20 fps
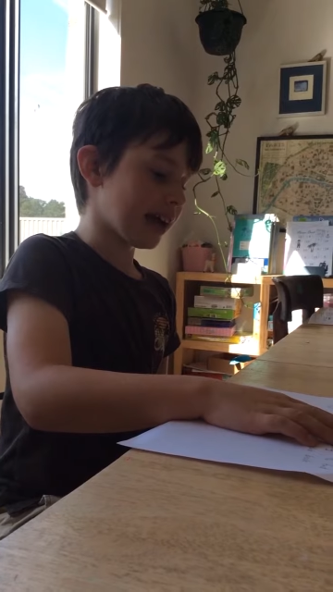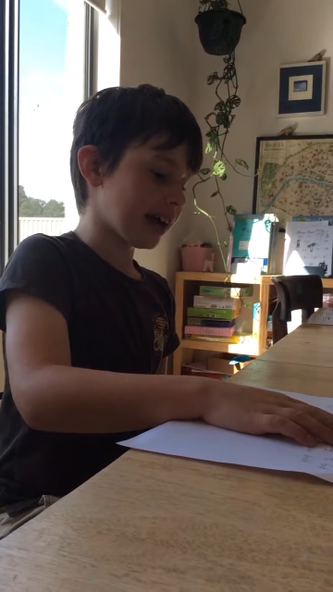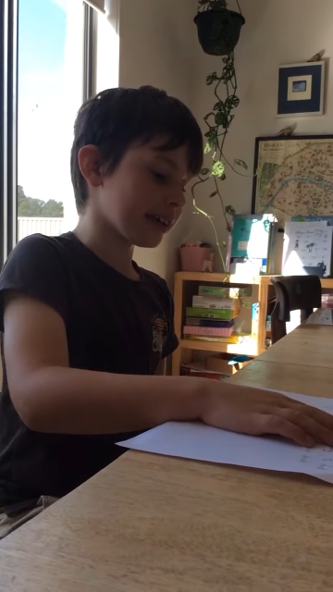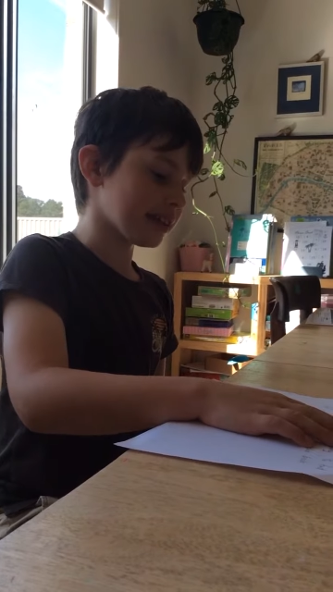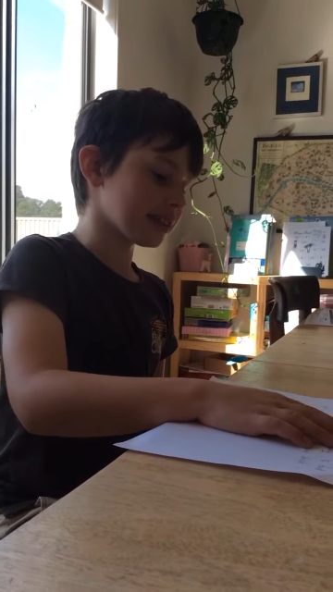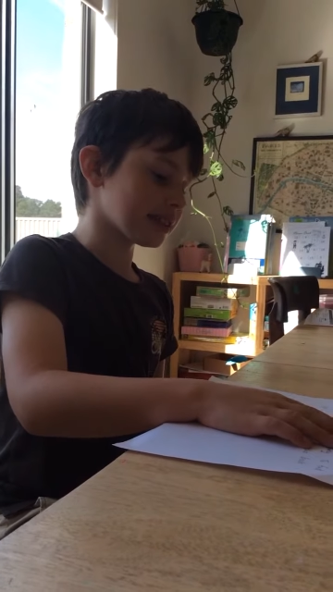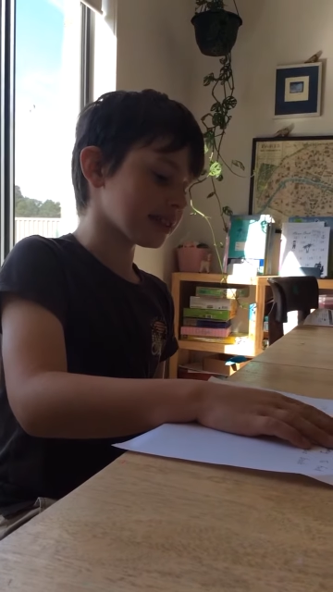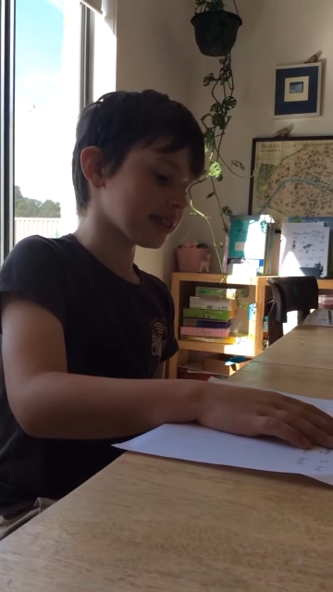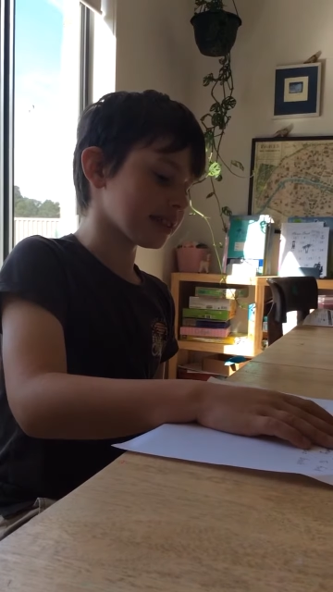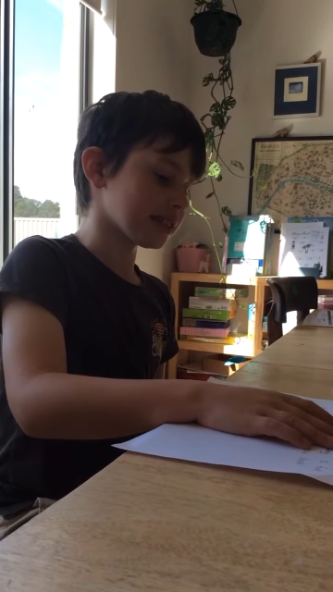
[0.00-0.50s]

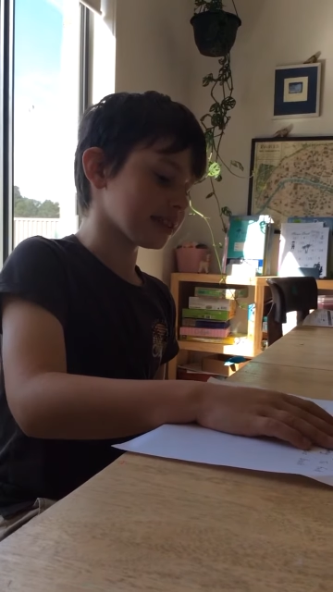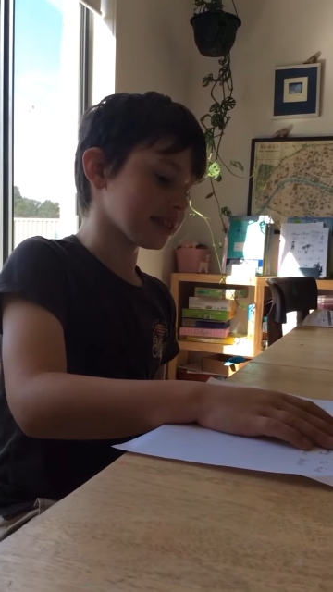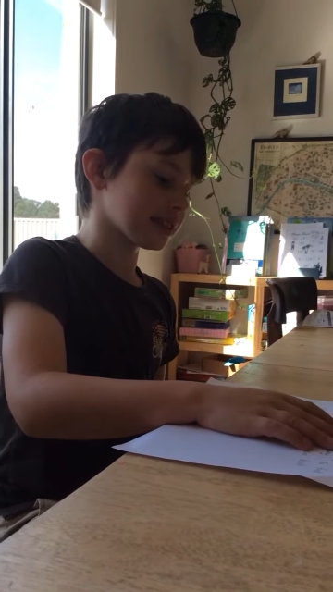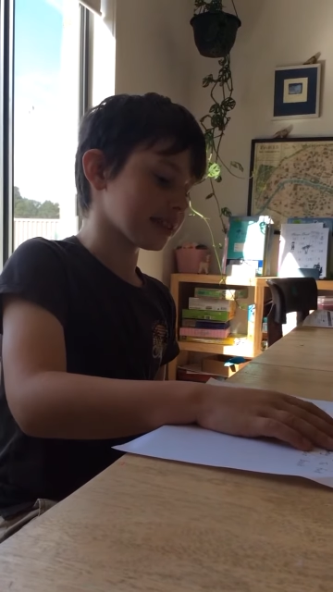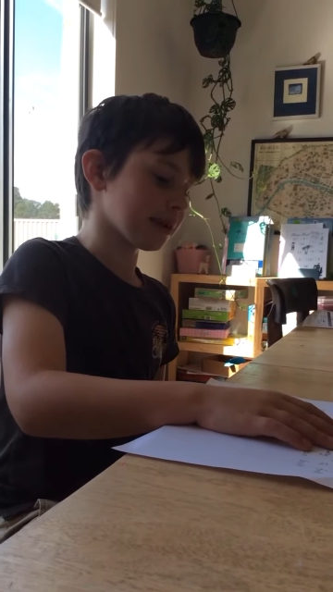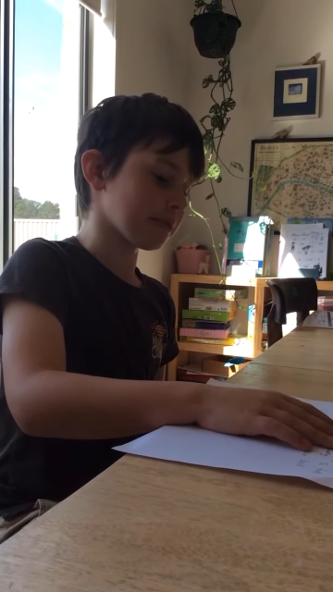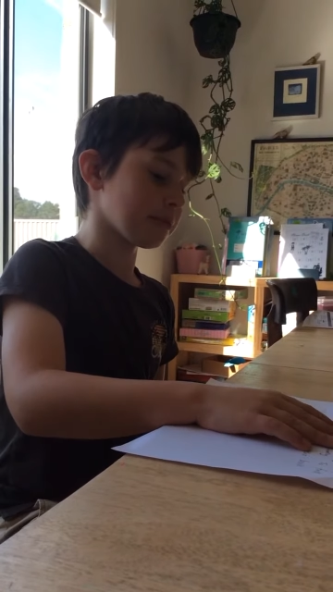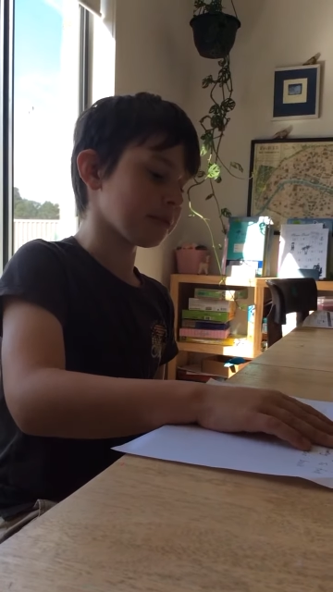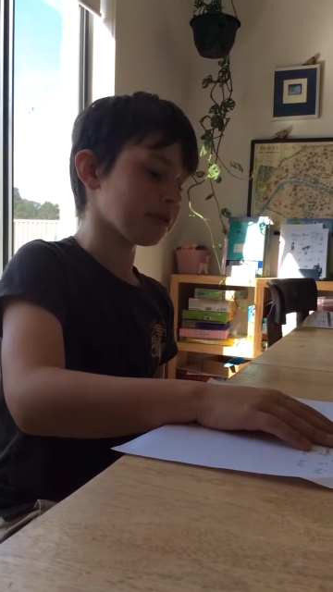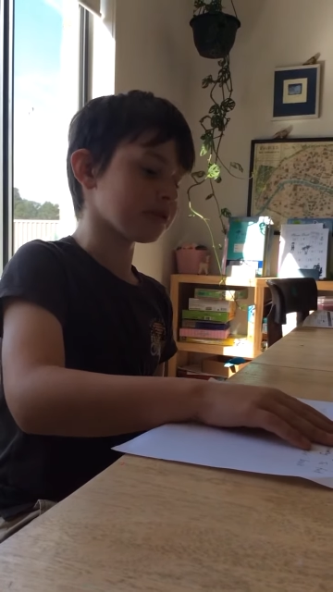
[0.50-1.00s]
Addison
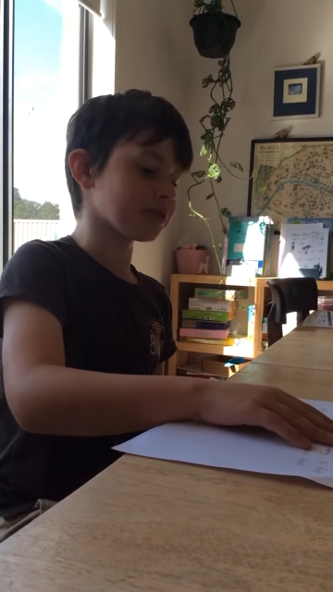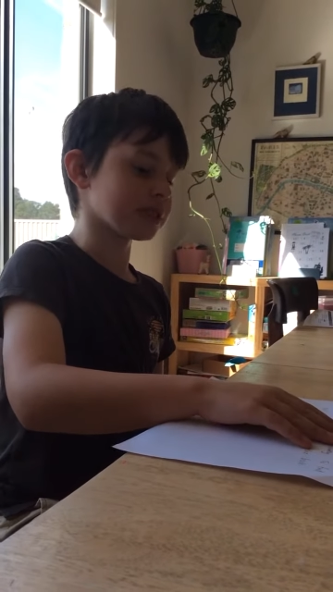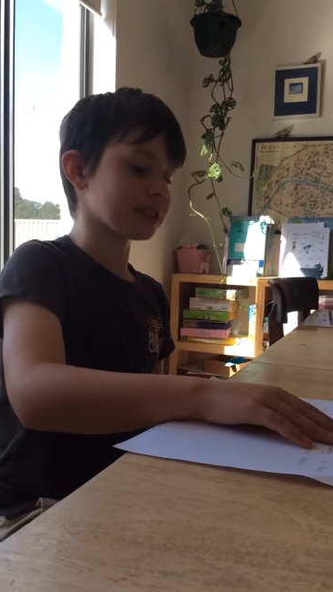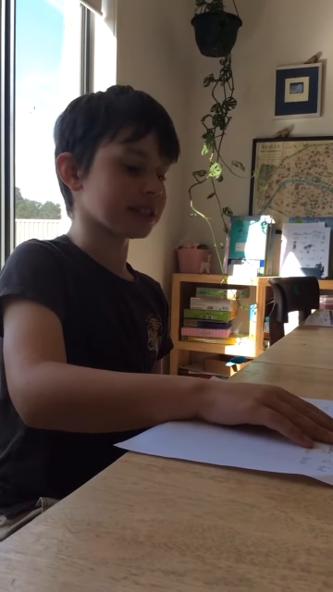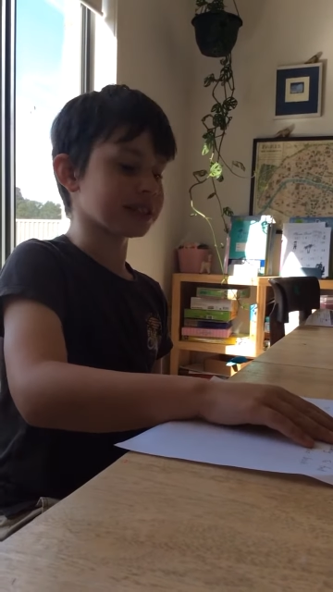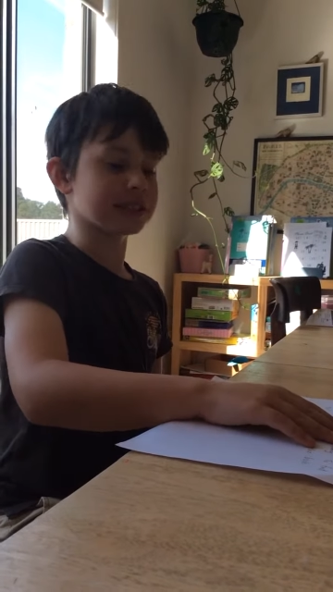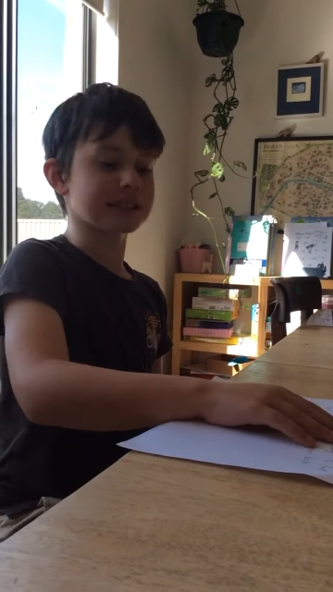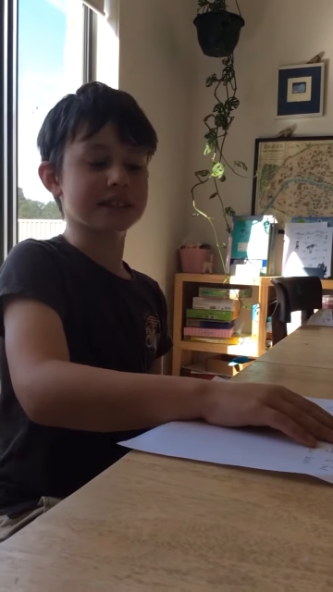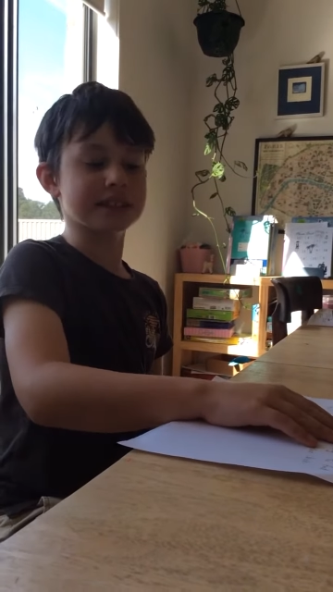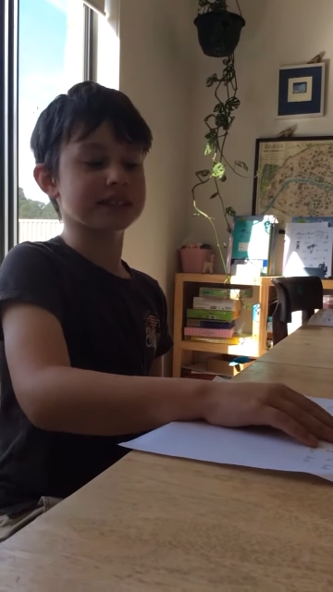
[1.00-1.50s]
assembles
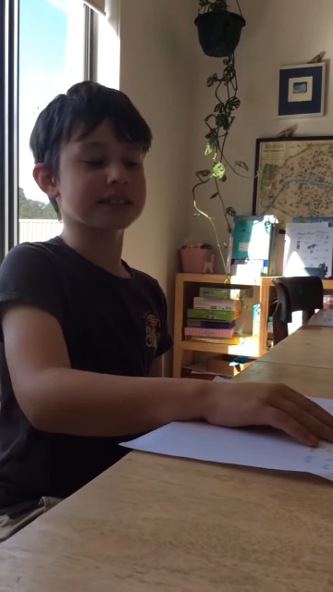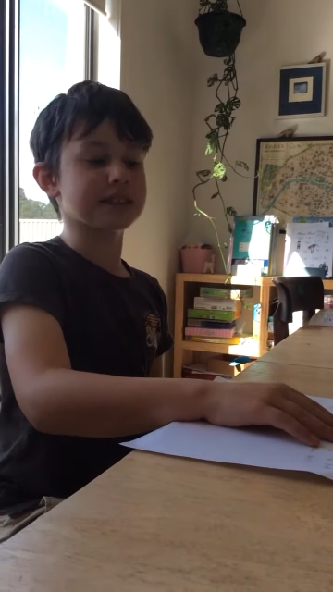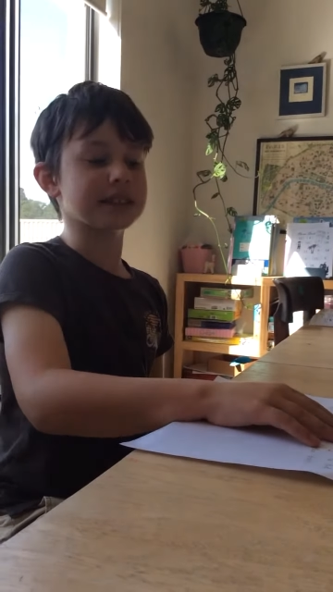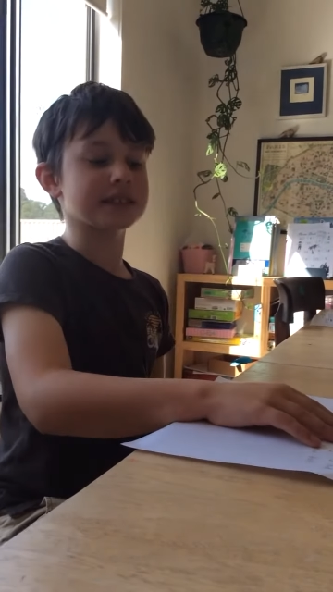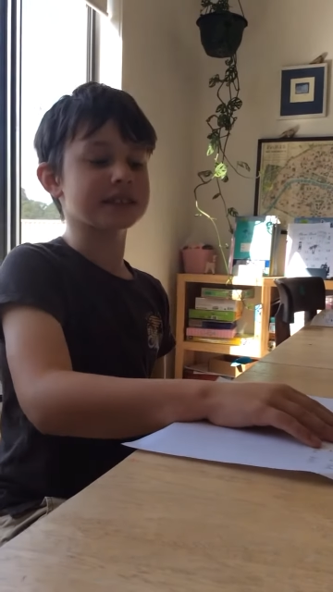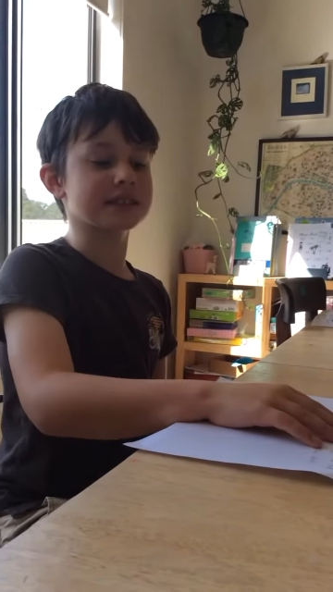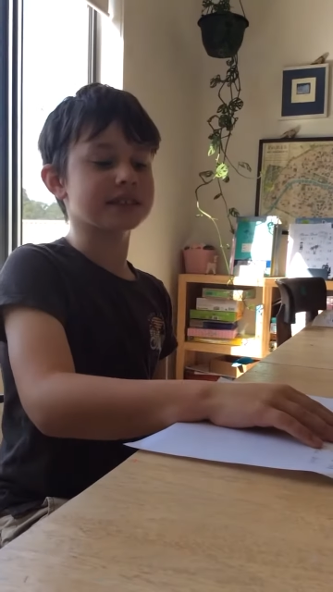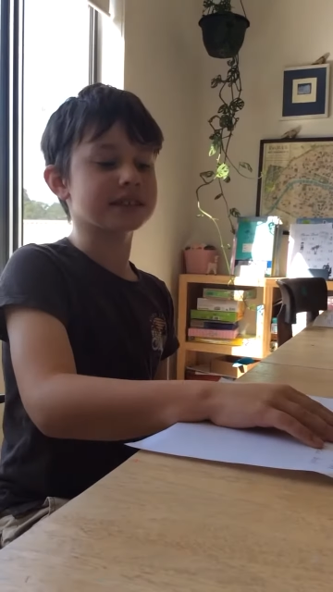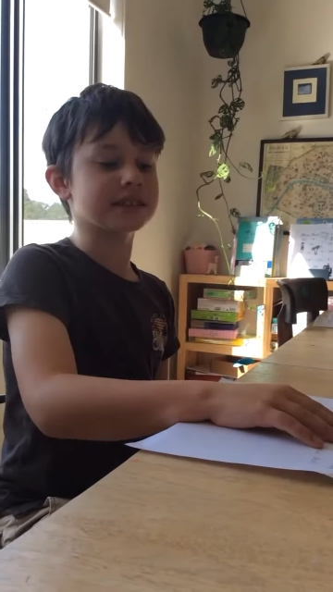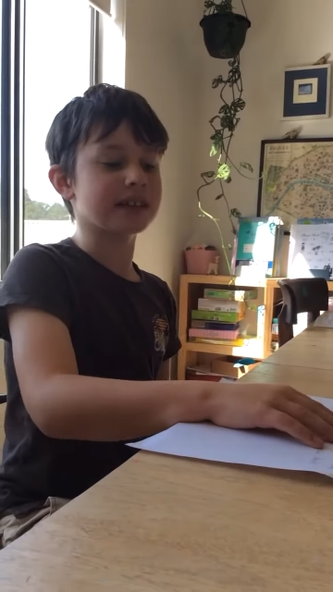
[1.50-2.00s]
his
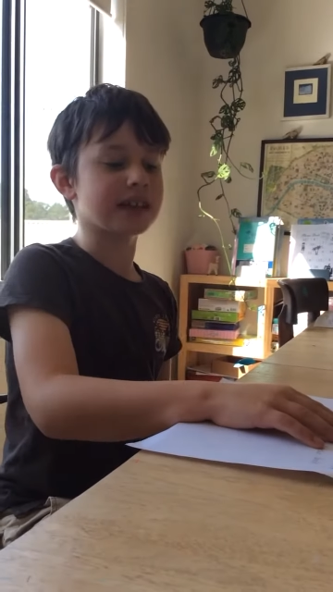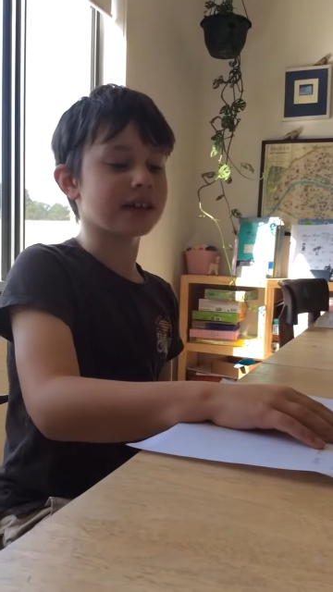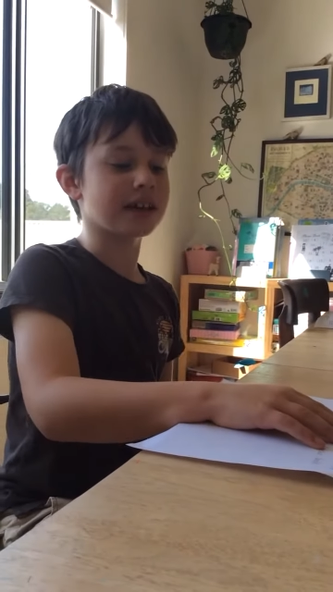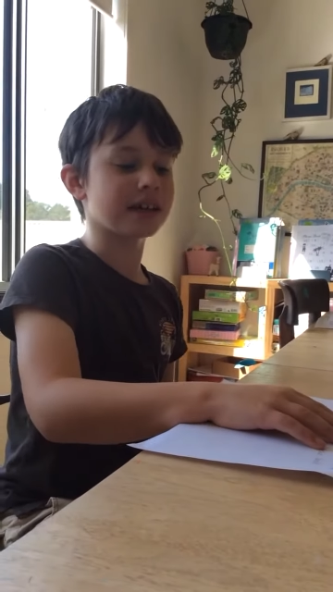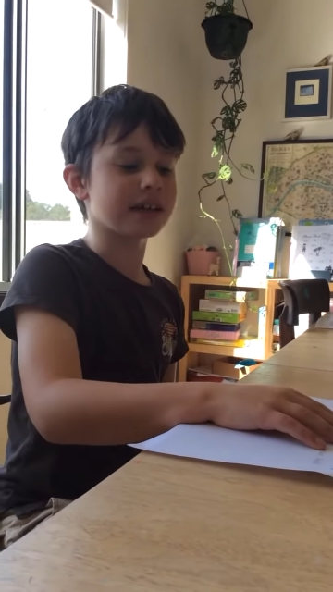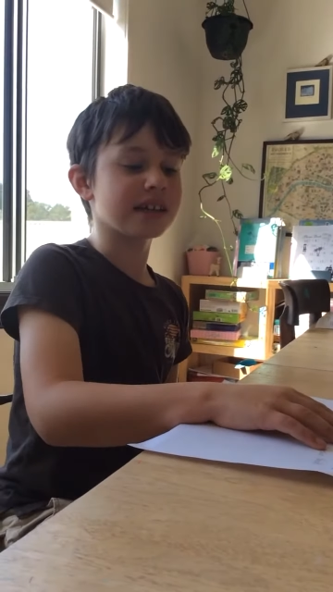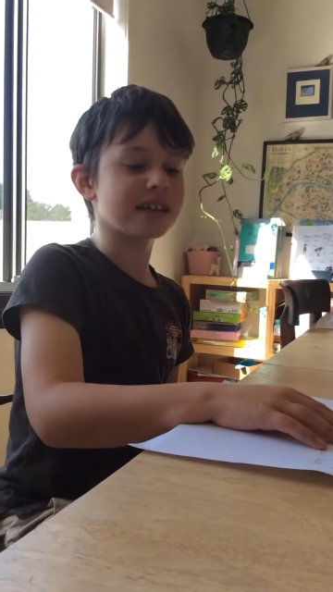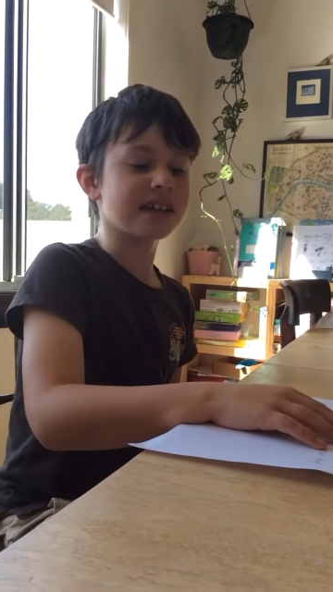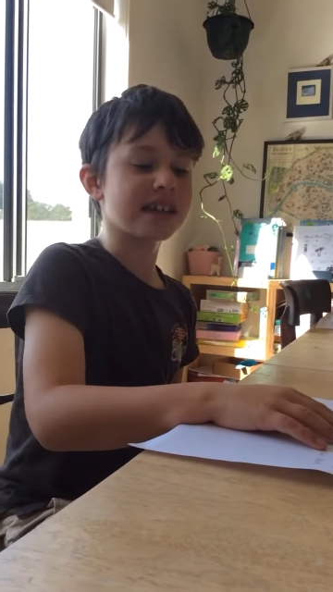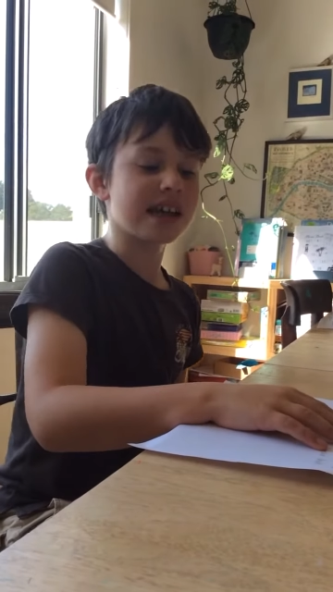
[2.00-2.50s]
sister